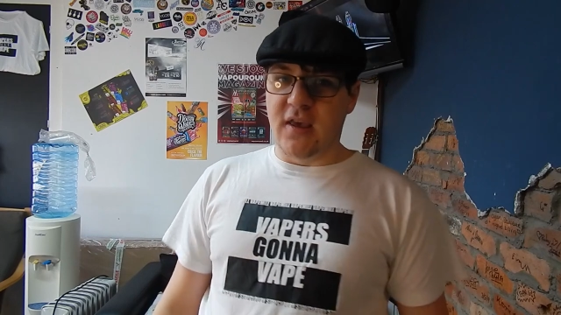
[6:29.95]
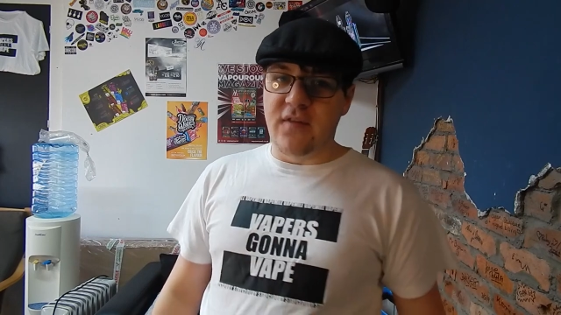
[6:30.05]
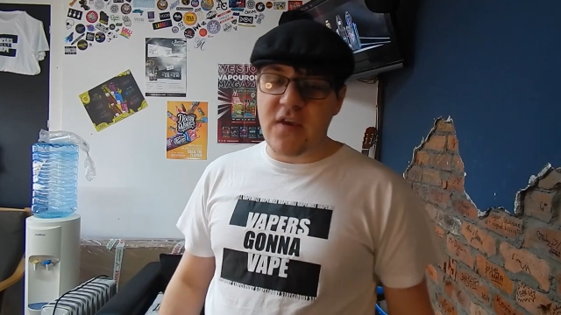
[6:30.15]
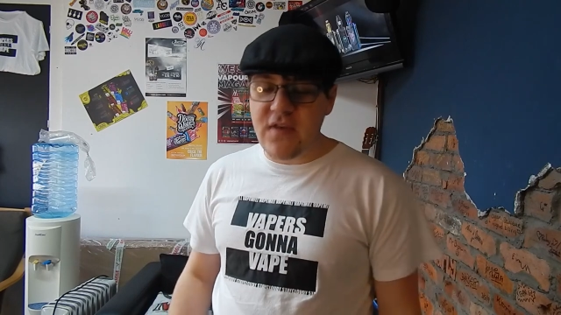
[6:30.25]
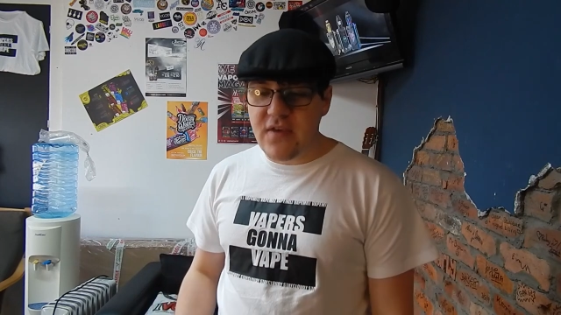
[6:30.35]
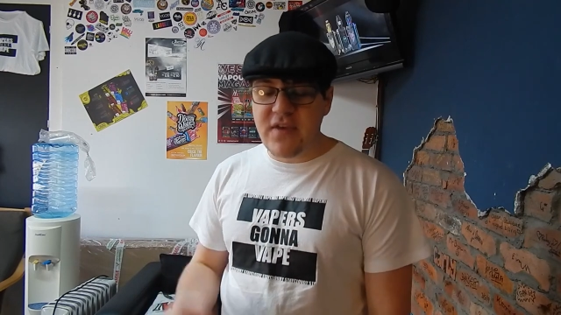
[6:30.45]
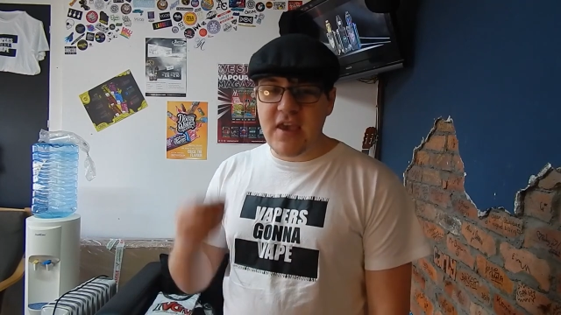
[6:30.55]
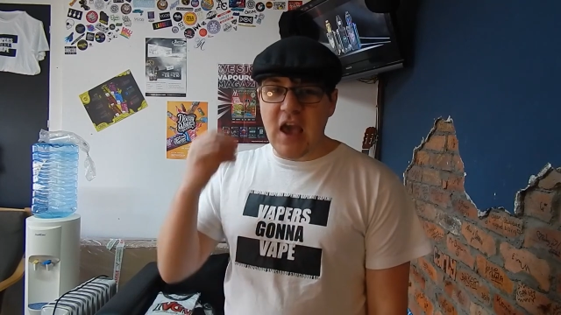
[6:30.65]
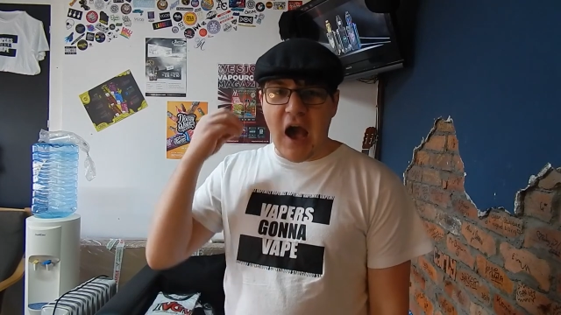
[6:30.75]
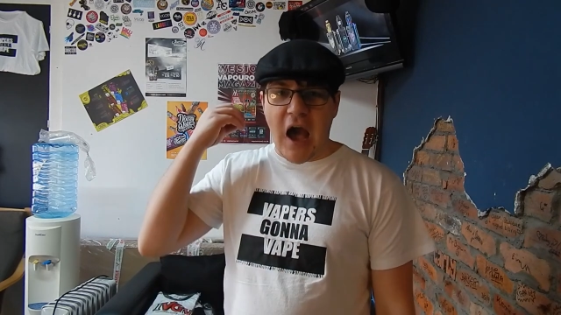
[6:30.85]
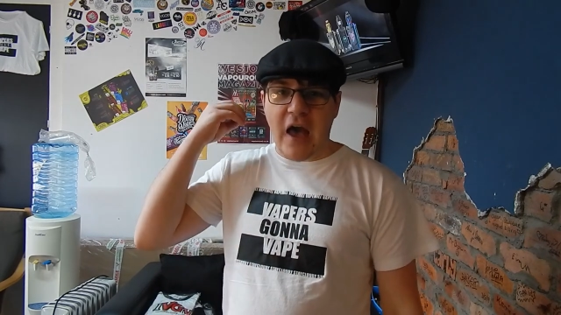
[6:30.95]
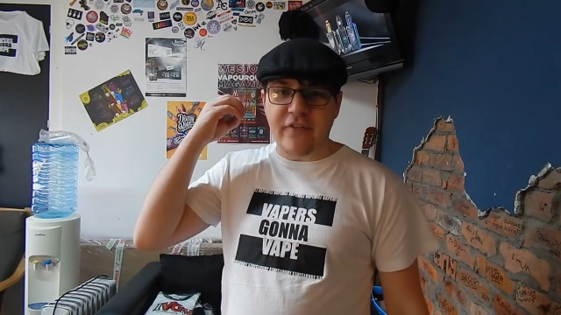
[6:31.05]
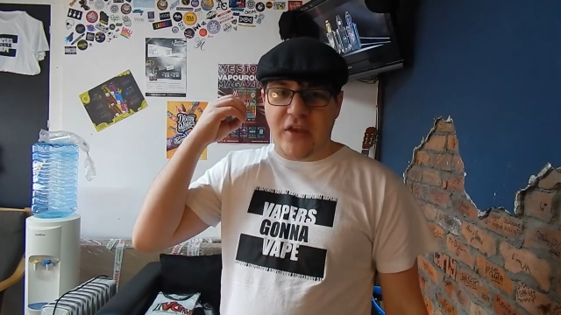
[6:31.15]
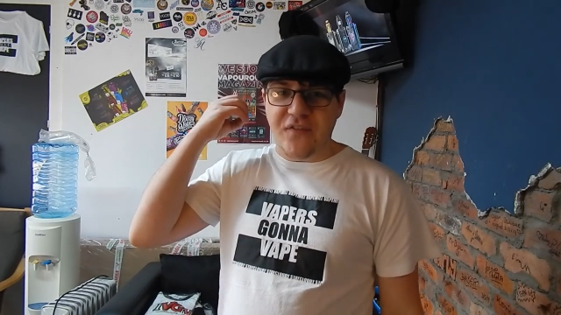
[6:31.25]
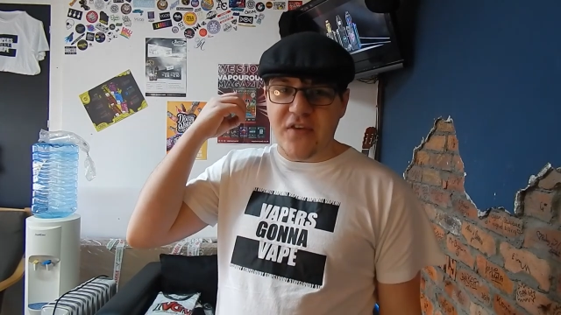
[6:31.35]
The, the, the, uh,
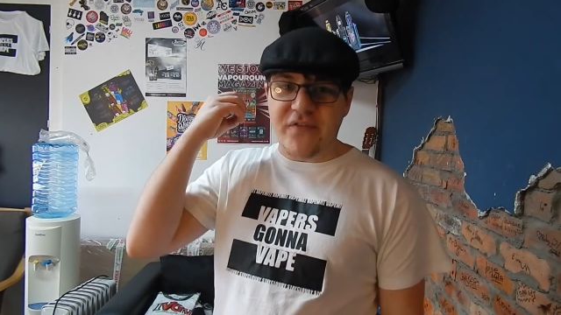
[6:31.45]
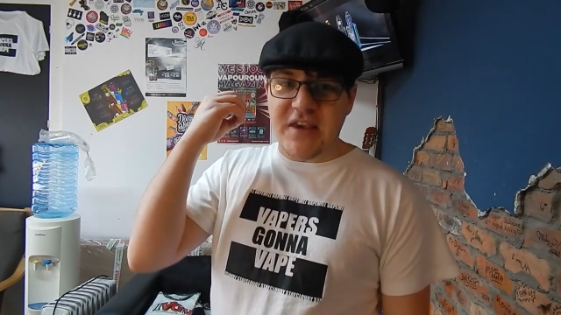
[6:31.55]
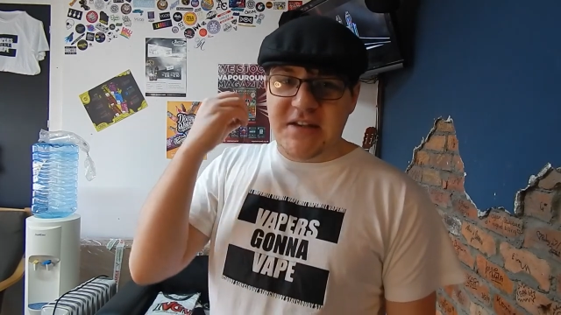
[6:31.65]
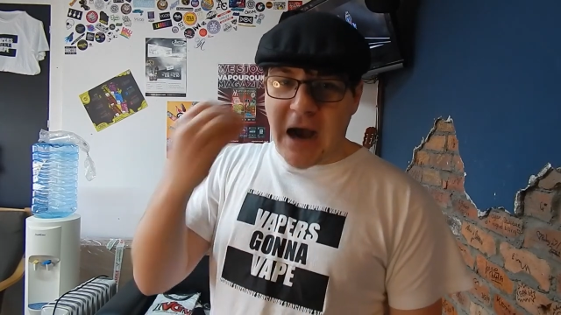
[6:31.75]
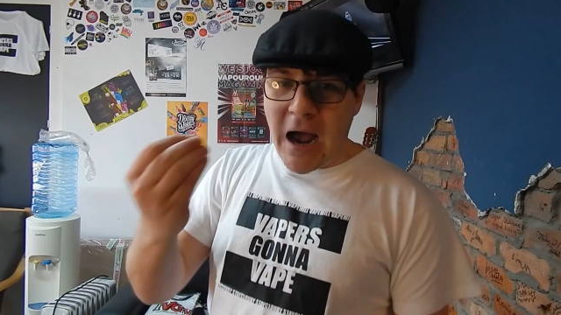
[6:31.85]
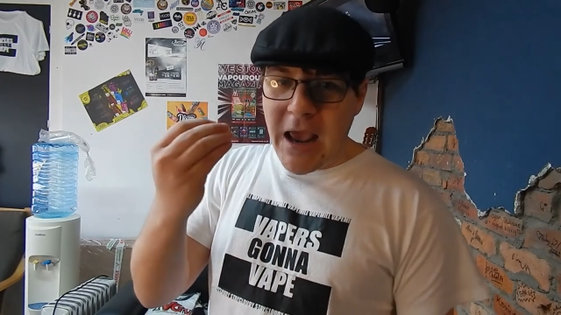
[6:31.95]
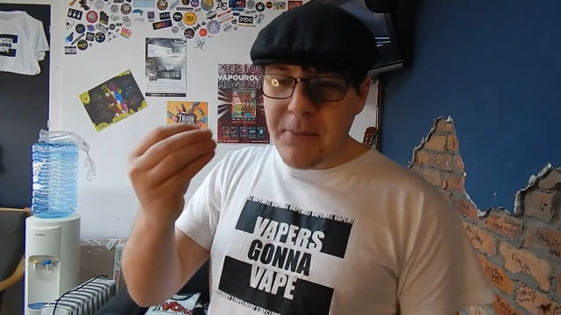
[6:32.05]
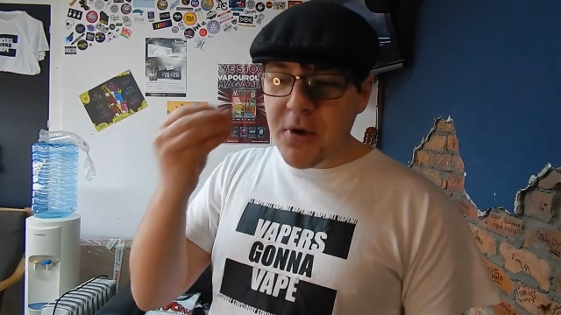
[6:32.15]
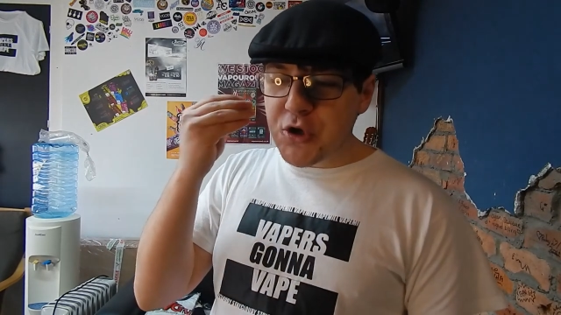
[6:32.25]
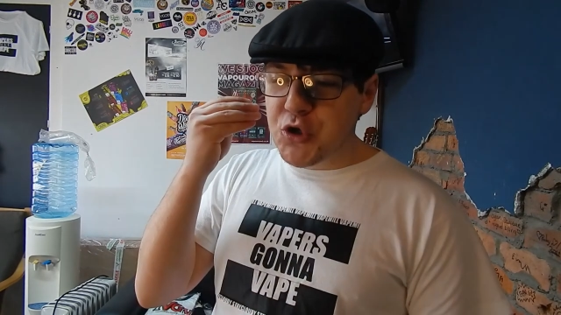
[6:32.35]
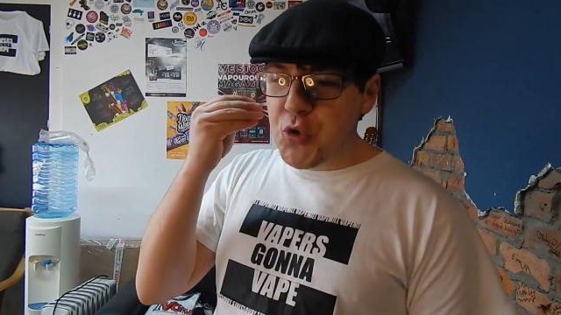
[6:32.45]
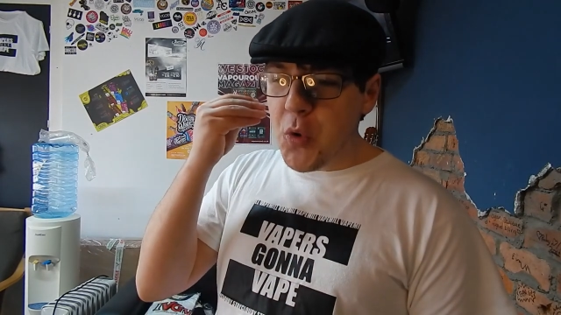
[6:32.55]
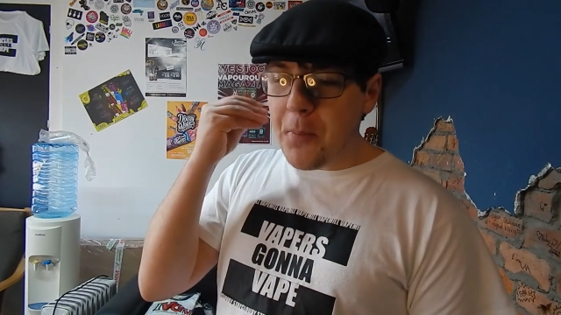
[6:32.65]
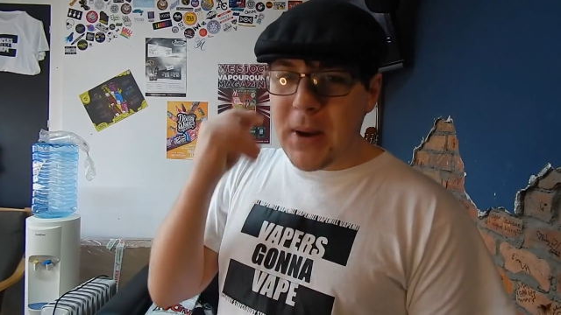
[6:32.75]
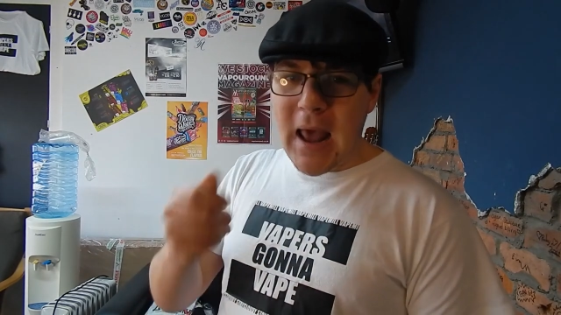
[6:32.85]
the, the, the time
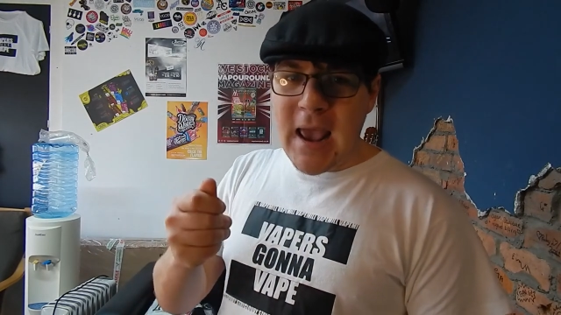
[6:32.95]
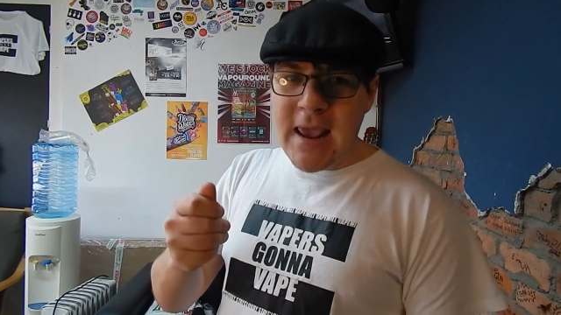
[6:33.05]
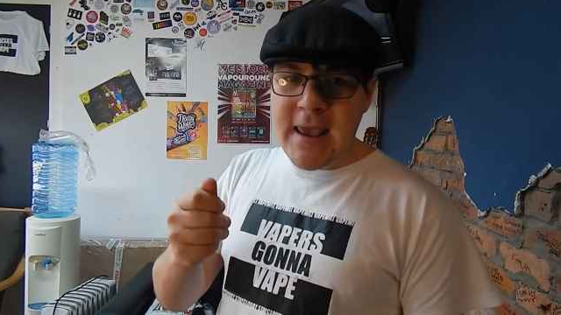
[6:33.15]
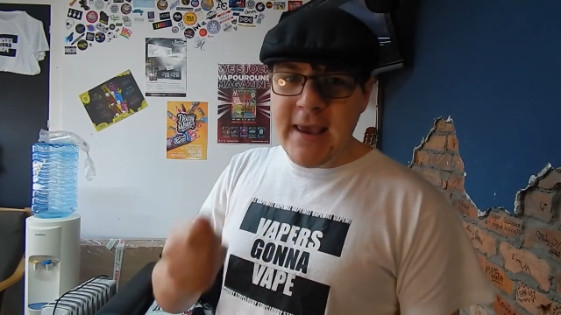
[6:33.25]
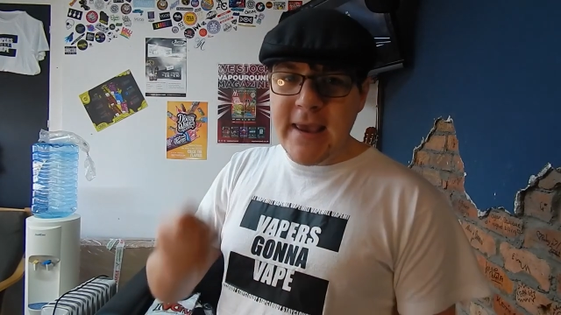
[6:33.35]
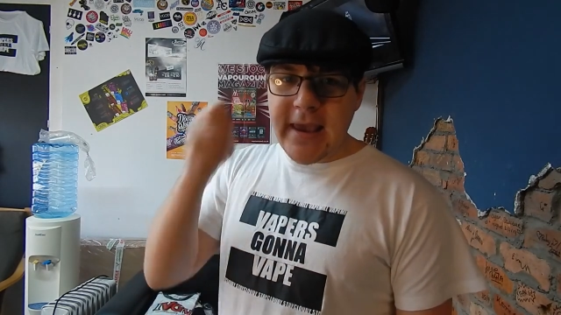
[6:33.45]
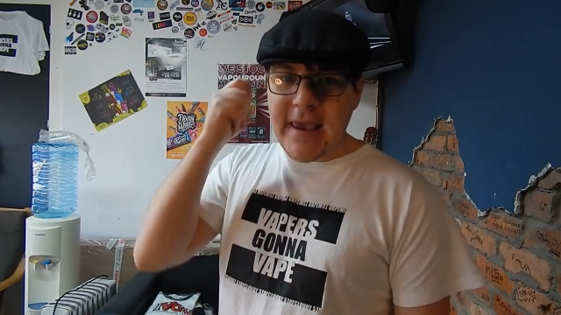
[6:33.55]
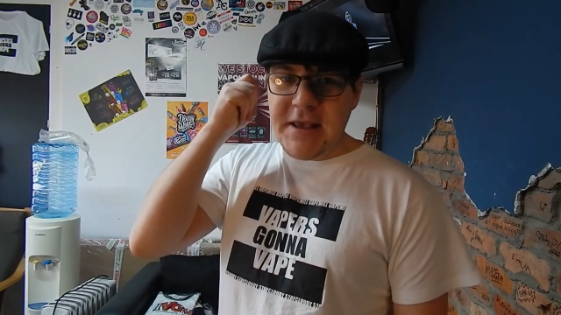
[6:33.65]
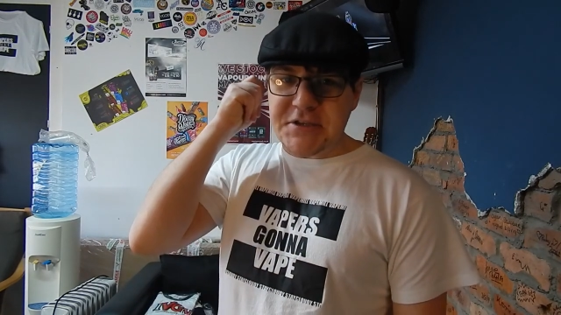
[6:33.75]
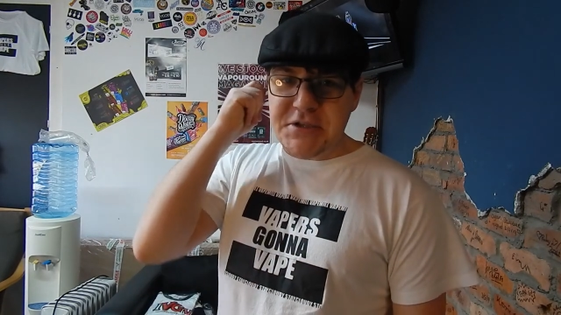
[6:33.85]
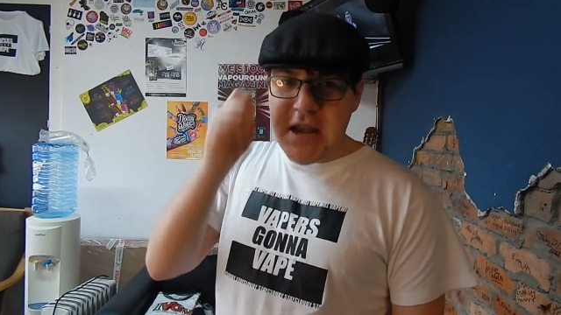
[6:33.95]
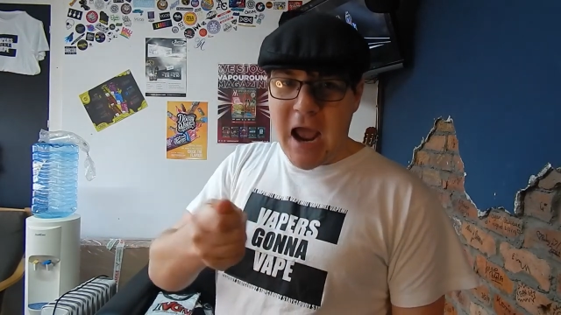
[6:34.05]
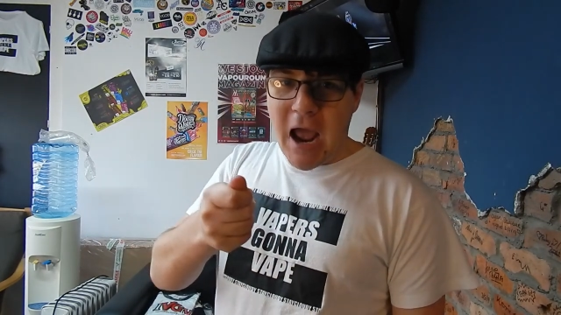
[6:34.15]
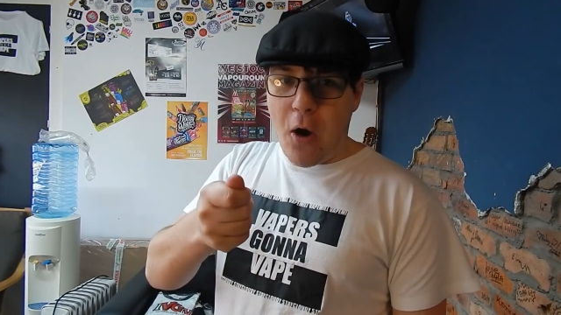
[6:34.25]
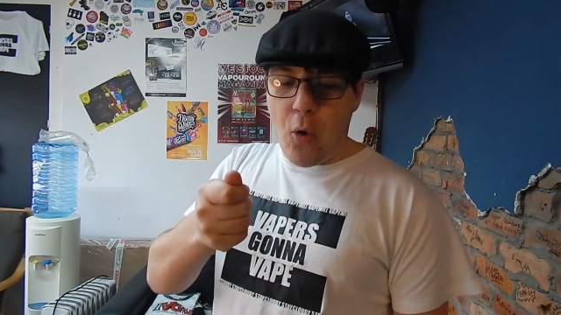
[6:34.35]
to play is
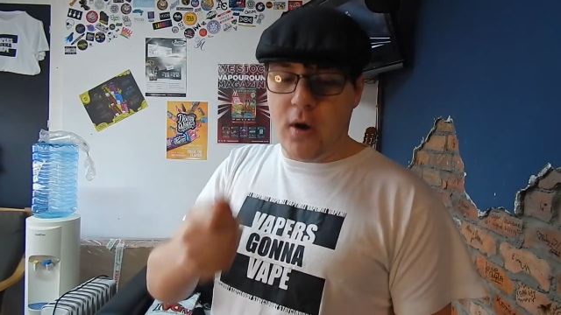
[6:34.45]
now.